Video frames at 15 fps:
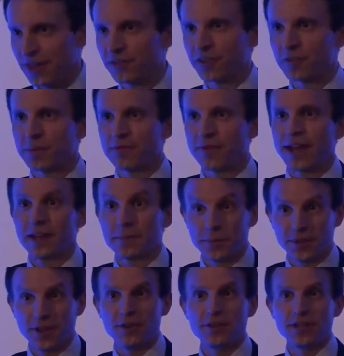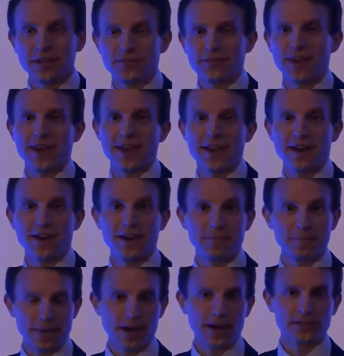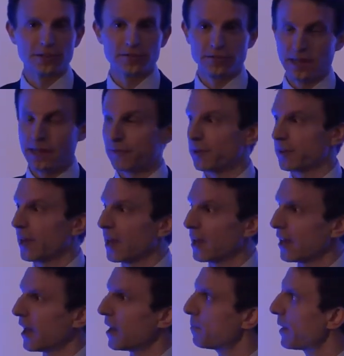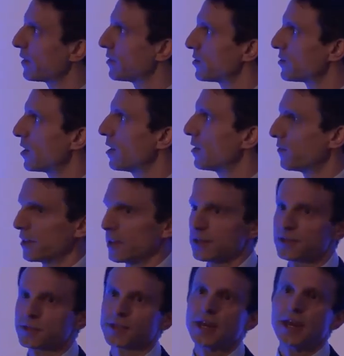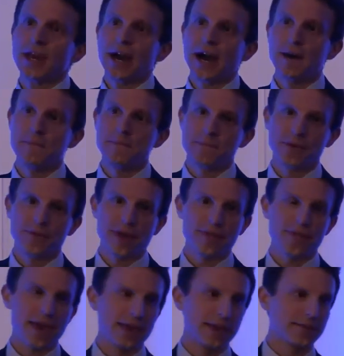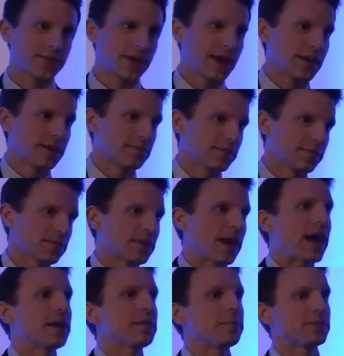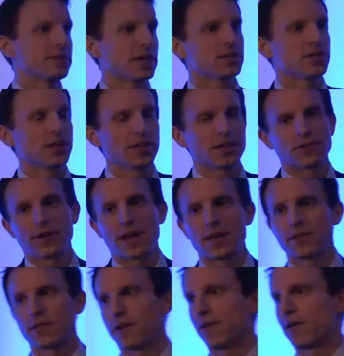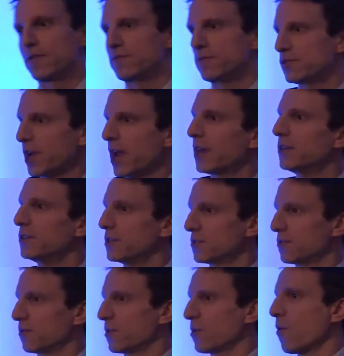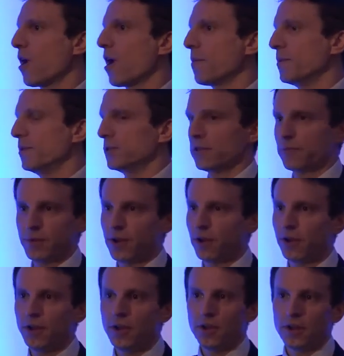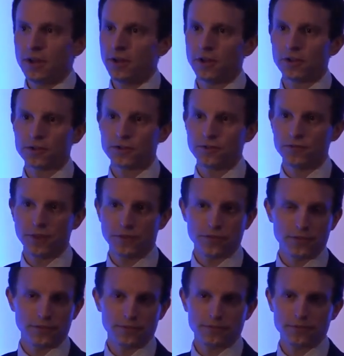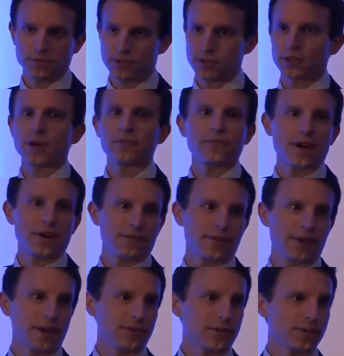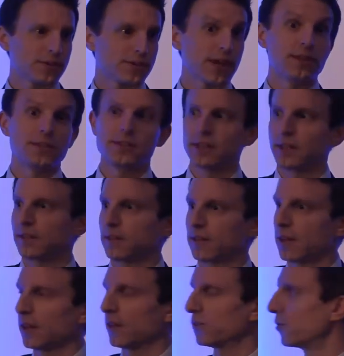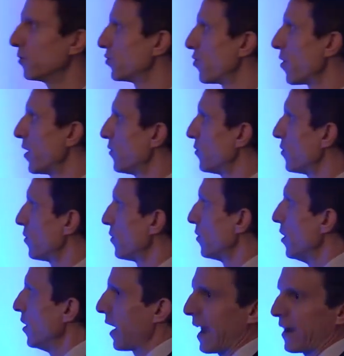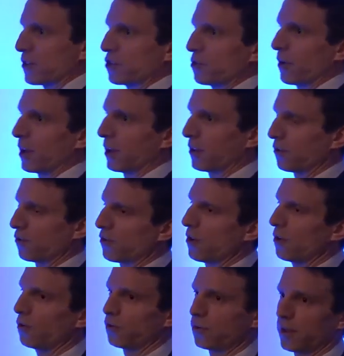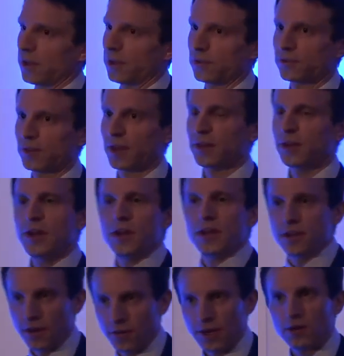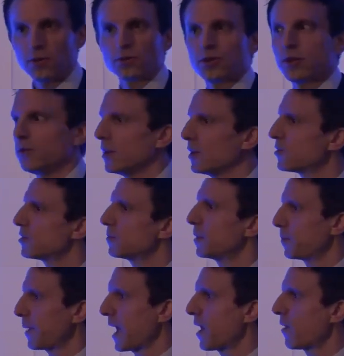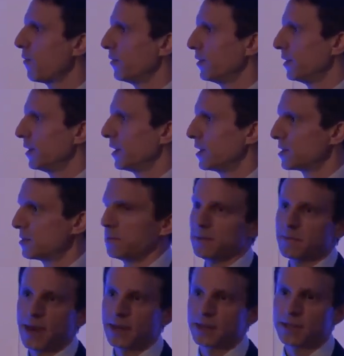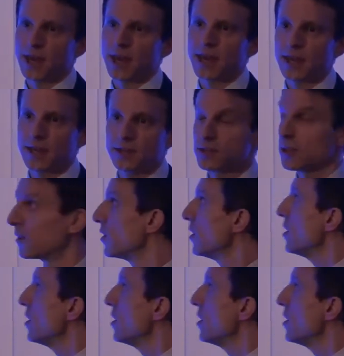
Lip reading: can be valuable only if they are part of delivering a better service, but then they can potentially create their own challenges or requirements. If we've got lots of different stuff out there that's sensing things or trying to actuate, control things, then it also needs to be powered, it needs to be maintained. So